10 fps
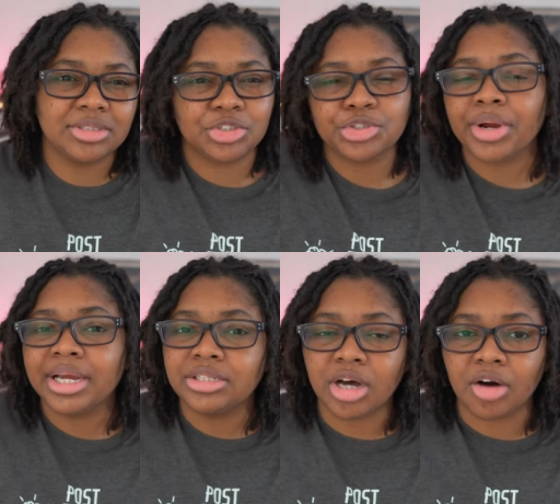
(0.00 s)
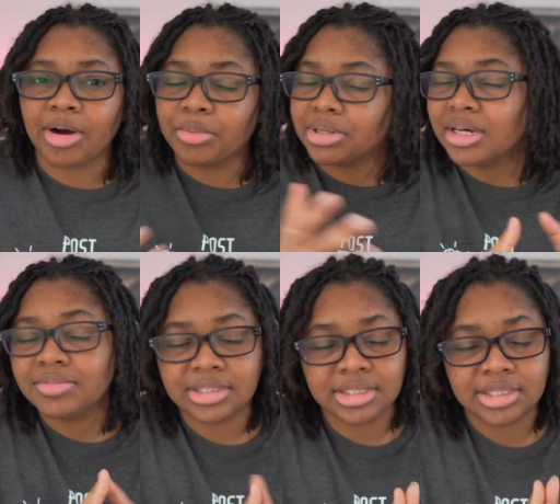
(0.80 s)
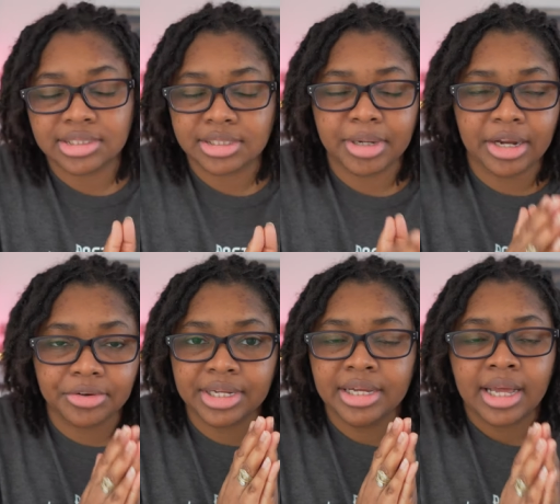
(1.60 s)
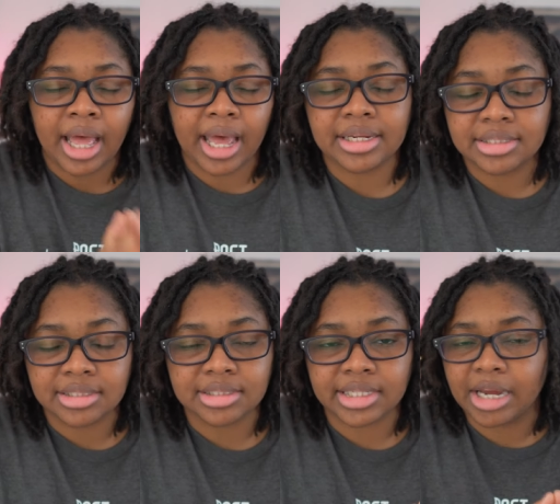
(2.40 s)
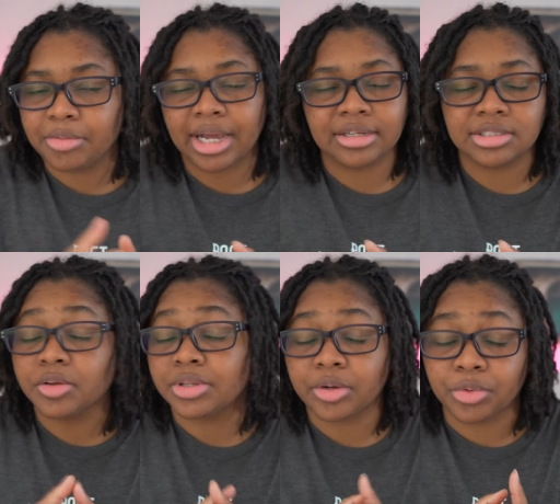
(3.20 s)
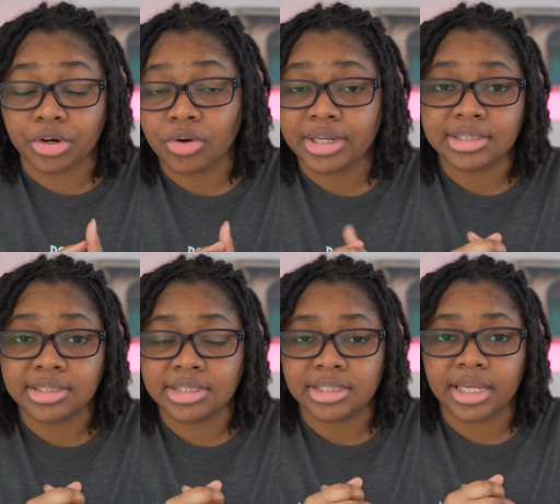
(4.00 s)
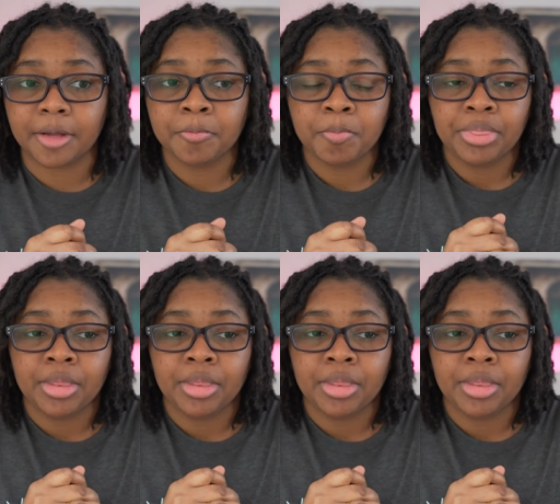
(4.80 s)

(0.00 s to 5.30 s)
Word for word: trades off. I would love to see the Z battery added to this camera. I just don't think we're going to see that.